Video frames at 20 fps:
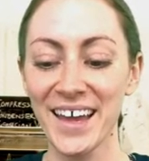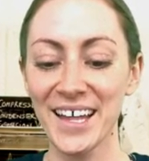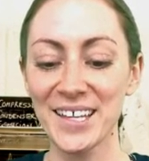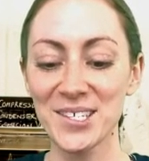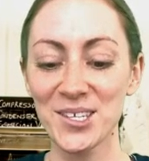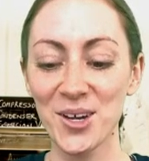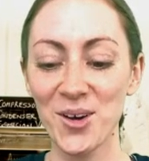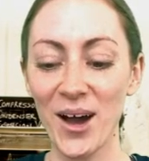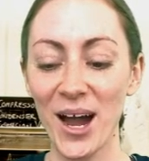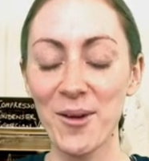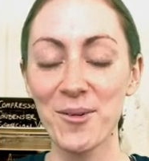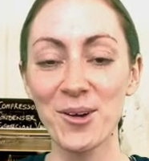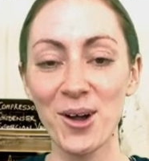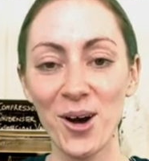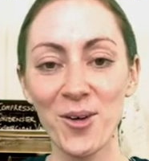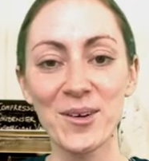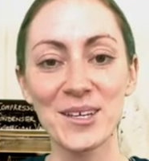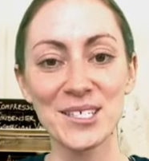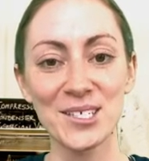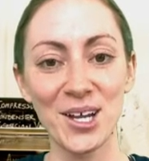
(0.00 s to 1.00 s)
And so I
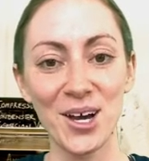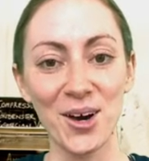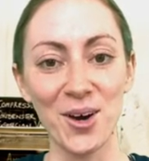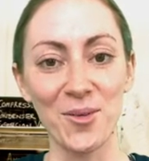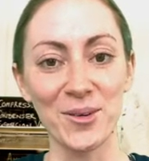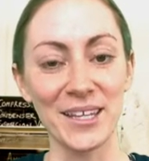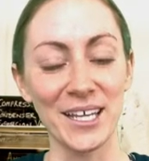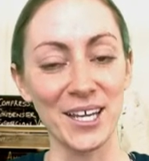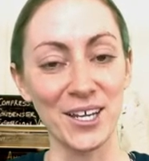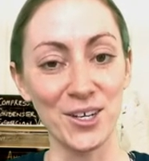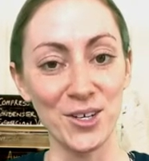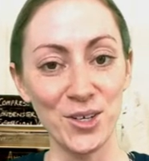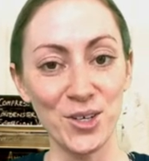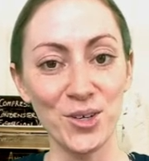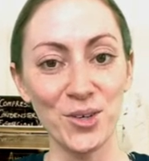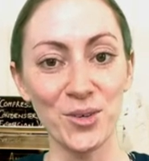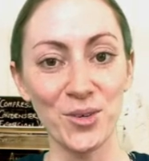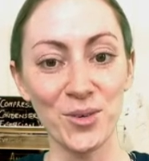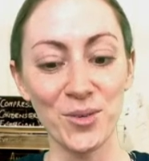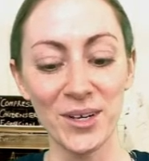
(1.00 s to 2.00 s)
would always know when like a
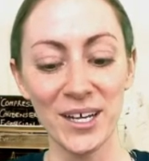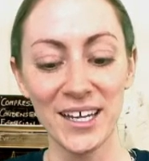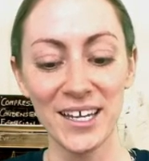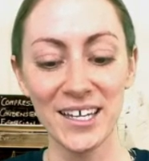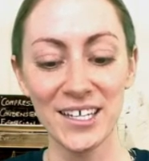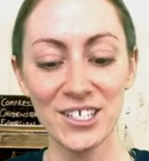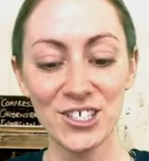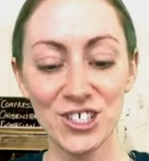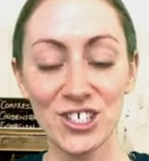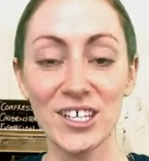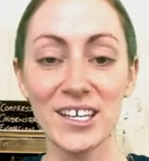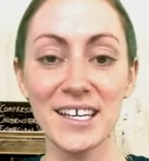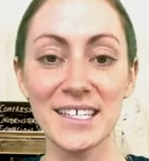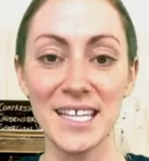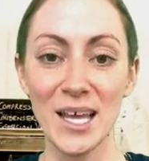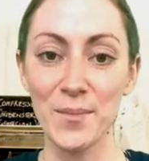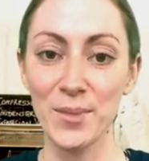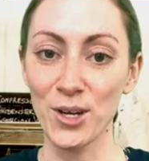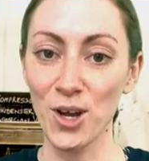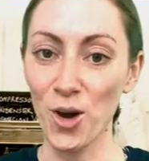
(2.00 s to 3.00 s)
new
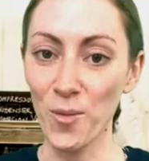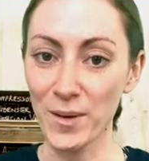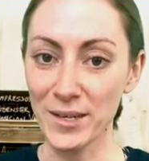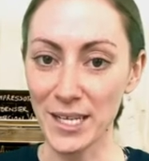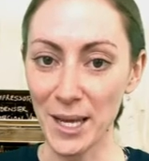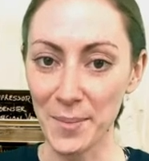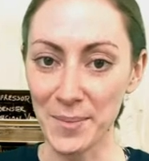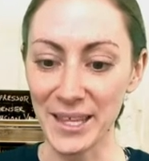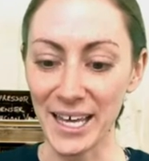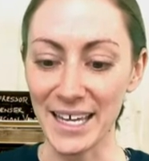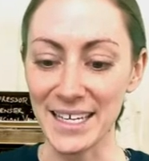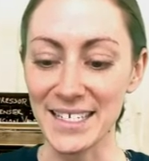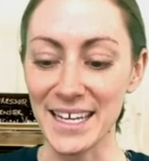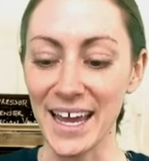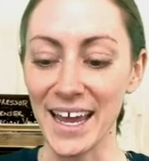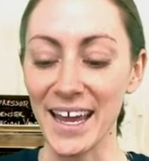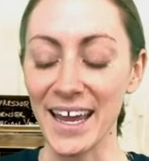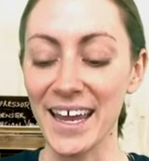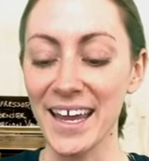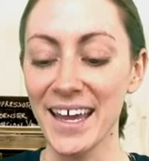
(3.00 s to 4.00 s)
cheese had been opened up that
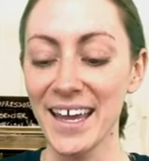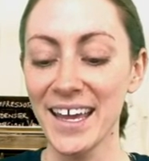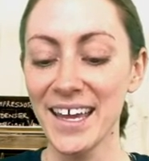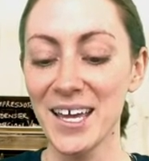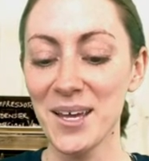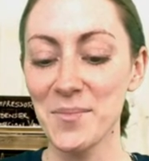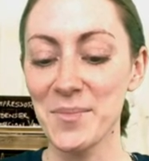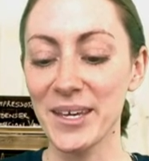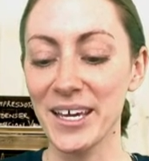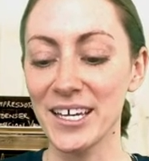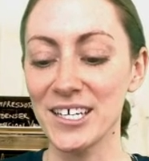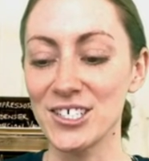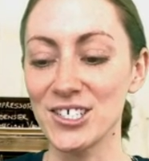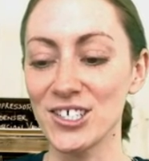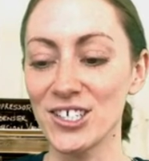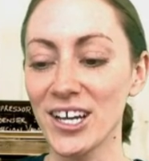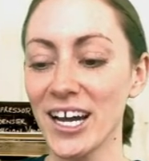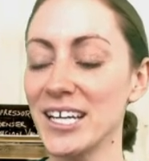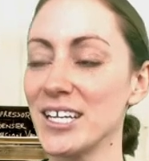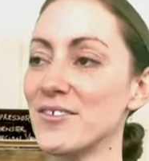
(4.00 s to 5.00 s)
day
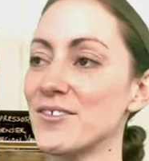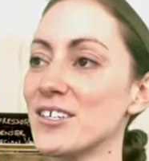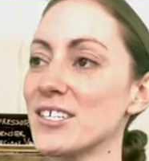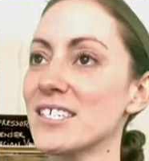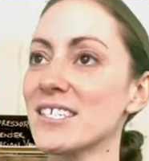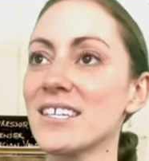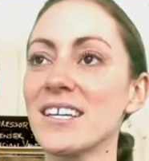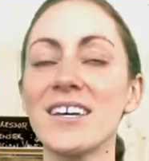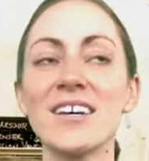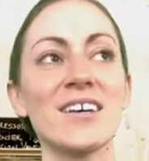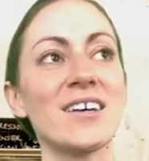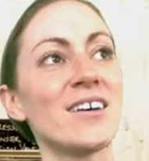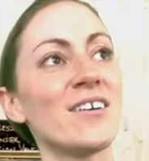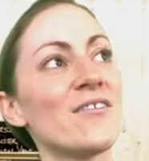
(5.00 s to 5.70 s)
because she kind of just